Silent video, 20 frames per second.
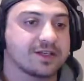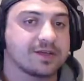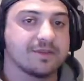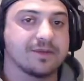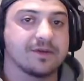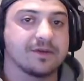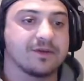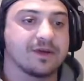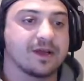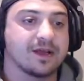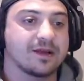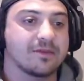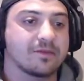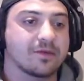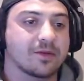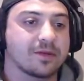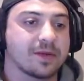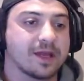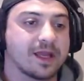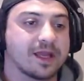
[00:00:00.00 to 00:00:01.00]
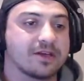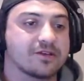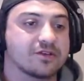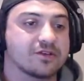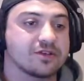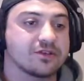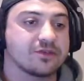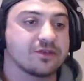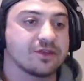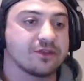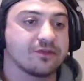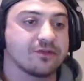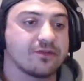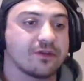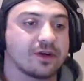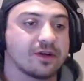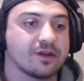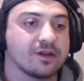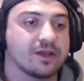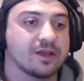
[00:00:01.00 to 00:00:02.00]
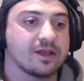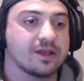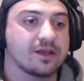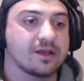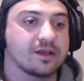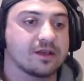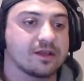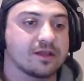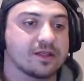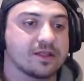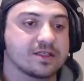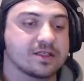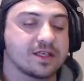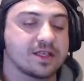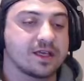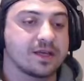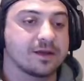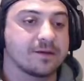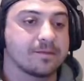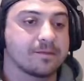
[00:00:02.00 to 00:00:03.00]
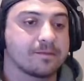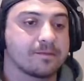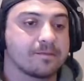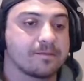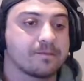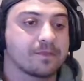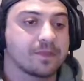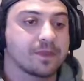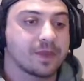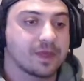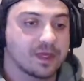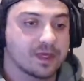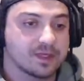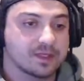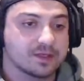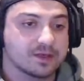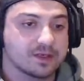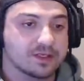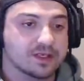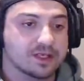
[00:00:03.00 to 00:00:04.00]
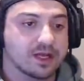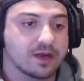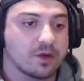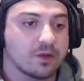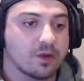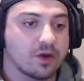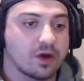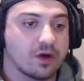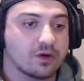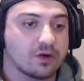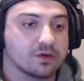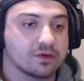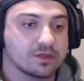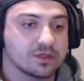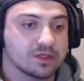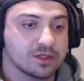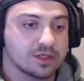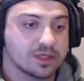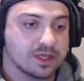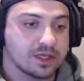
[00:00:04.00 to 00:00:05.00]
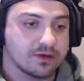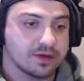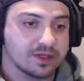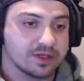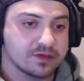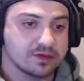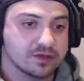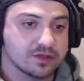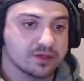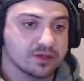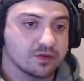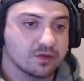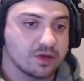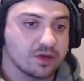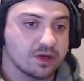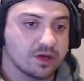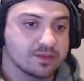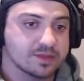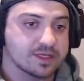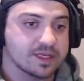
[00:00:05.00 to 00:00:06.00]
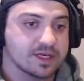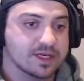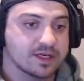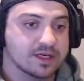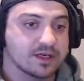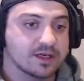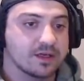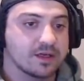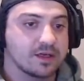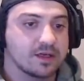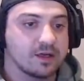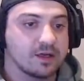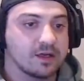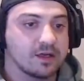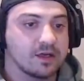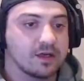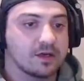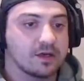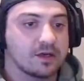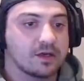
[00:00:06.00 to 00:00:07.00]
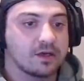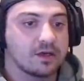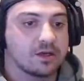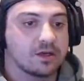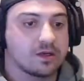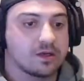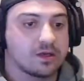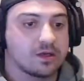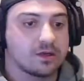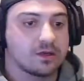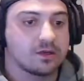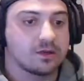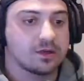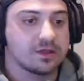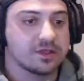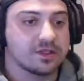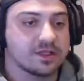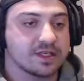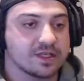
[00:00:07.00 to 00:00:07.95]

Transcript: build a proper entrance for the front of this thing. It's going to take a while just to get resources. I am stuck. Don't use that